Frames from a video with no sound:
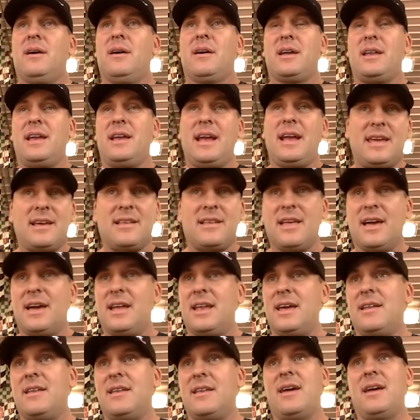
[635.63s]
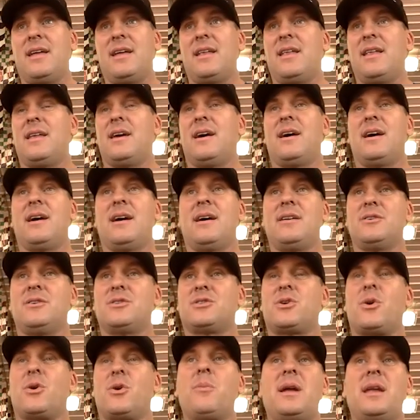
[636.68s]
Canadian Linen, and uh, there's
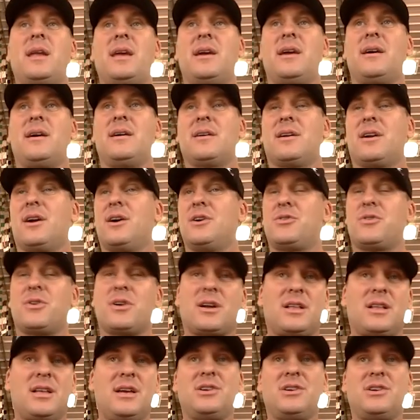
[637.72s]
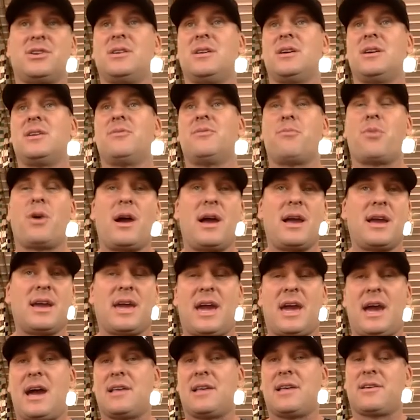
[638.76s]
so many uh, Country Collision and Brian
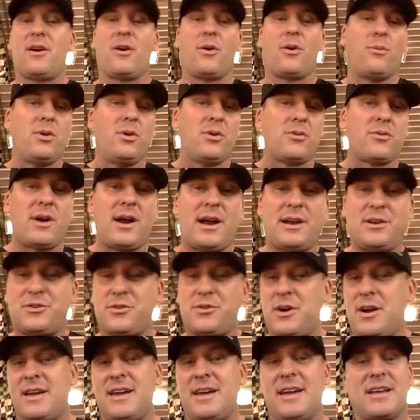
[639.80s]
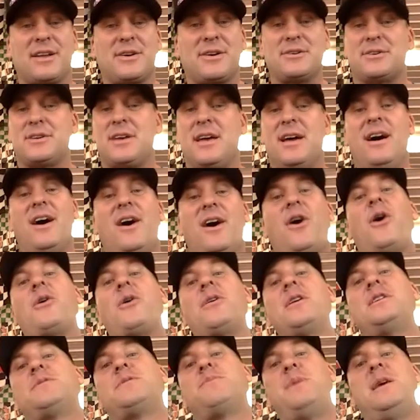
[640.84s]
Cathcart, Will Ride Trucking. There's all
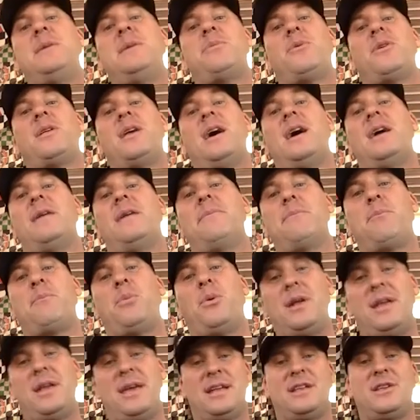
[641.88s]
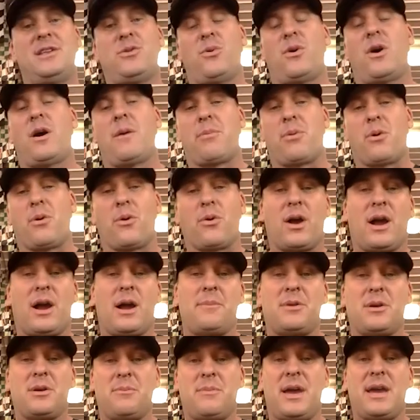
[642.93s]
these people that put into our
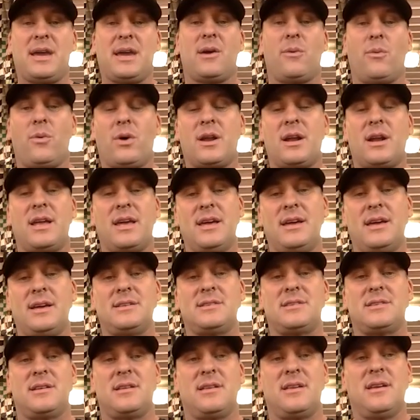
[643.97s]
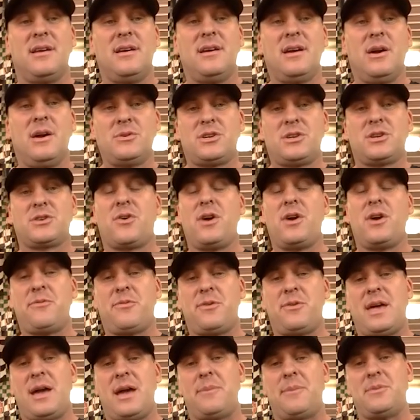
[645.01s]
program to make it what it is, and it was just great
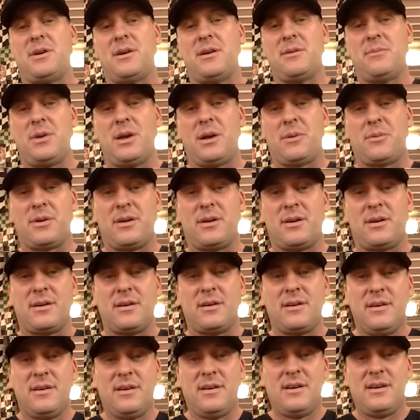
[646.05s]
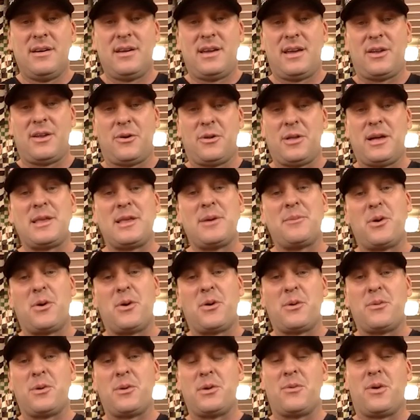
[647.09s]
for them to be able to, you know, let them
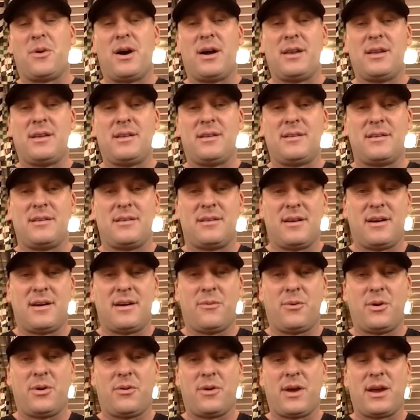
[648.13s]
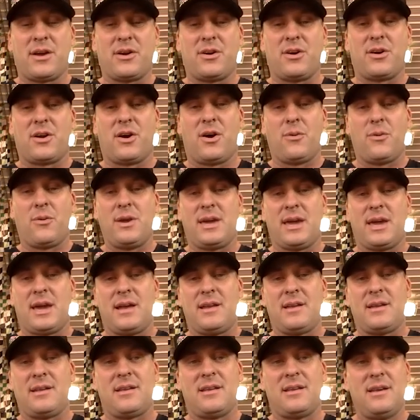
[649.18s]
know that we'd won, and uh, we ran good all
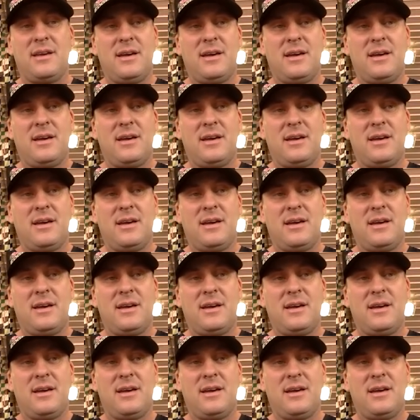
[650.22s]
weekend, and